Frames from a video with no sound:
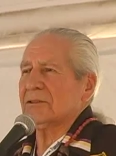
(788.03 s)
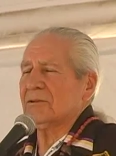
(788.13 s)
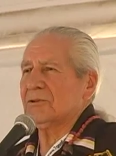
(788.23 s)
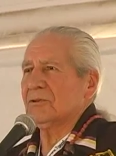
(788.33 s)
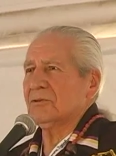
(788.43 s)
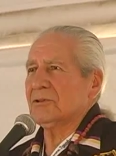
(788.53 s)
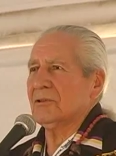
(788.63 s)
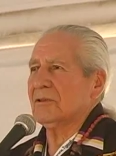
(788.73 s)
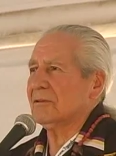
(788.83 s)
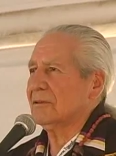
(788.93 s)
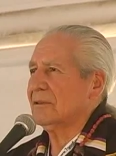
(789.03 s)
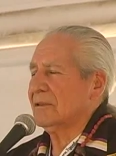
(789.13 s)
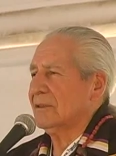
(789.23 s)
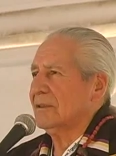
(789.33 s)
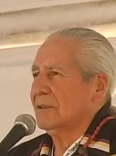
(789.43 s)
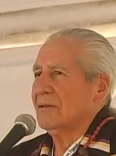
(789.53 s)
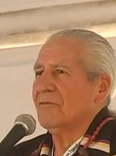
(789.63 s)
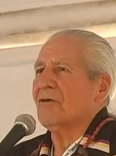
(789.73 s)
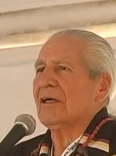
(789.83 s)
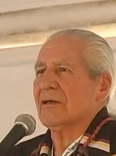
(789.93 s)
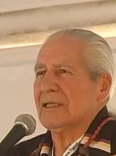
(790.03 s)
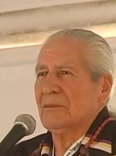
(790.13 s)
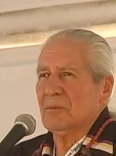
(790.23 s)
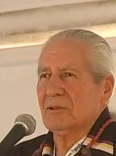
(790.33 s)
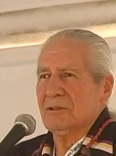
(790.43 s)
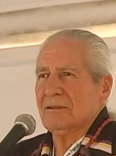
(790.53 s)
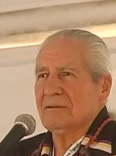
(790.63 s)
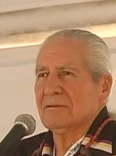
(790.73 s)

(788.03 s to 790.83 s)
to choose your fire keepers.